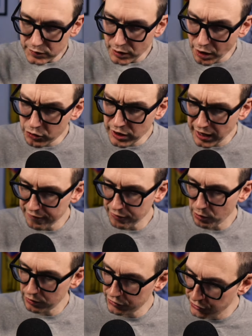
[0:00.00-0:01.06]
Okay,
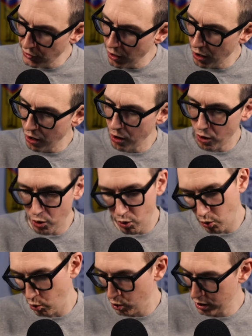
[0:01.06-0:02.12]
everyone.
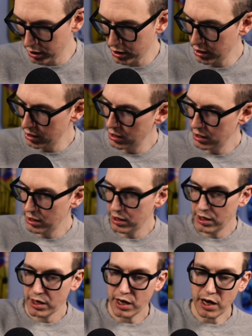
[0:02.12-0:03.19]
So
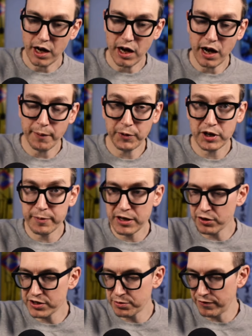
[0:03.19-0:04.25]
I'm going to be
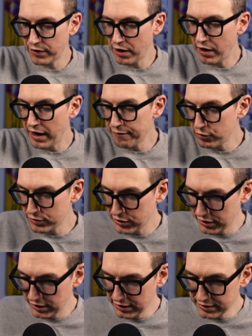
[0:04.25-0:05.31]
honest with you. I have looked at
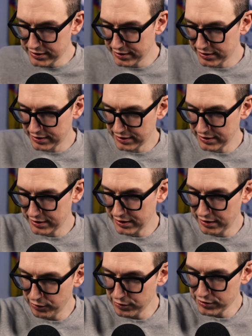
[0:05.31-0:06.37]
these.
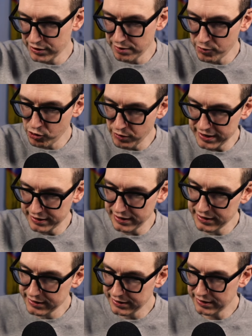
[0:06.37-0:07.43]
I've looked at them
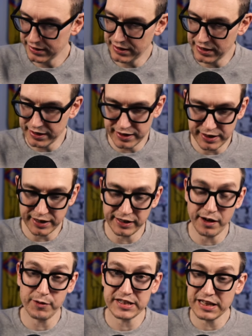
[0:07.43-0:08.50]
already. And I
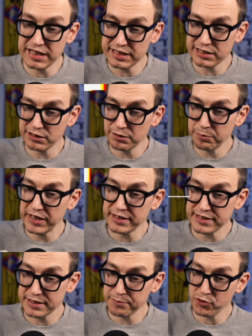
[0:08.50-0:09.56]
was a little bit
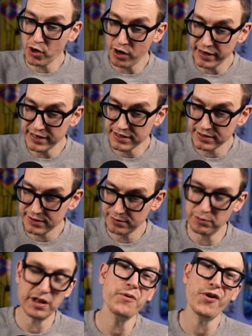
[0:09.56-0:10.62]
surprised.
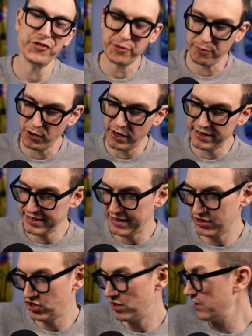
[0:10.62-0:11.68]
Well, I'm not surprised
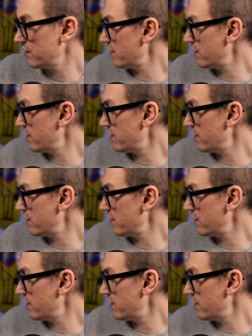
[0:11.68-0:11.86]
actually.